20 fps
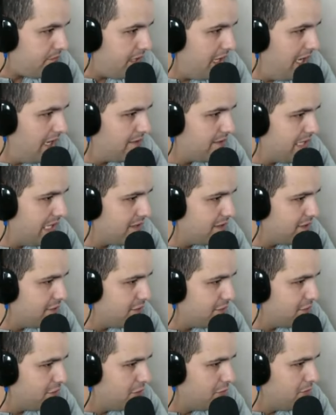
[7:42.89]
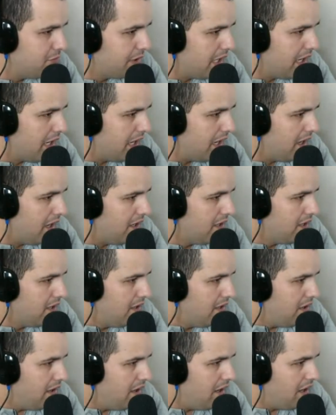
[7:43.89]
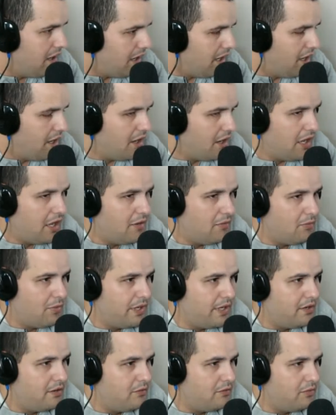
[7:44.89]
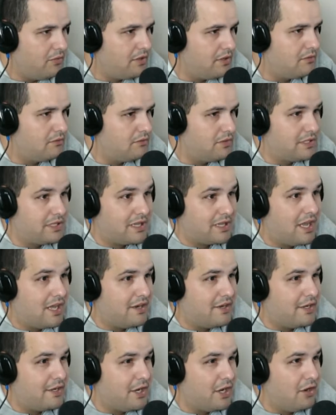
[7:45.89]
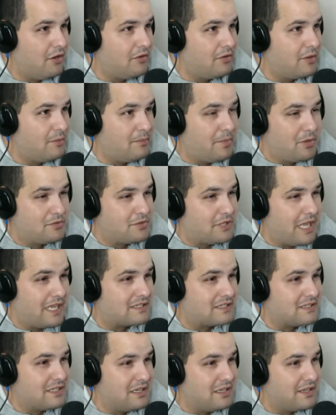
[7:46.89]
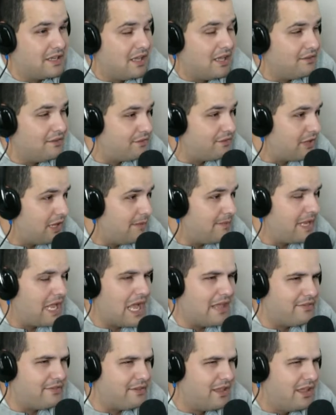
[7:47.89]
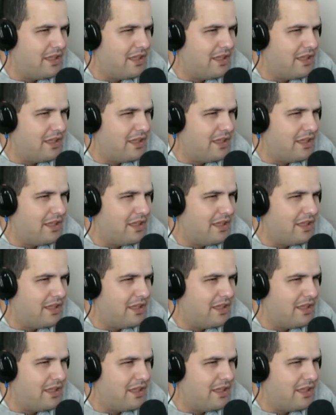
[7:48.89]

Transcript: has nothing to do with uh uh, with with with the gun. You know, they're both excellent guns. I mean, I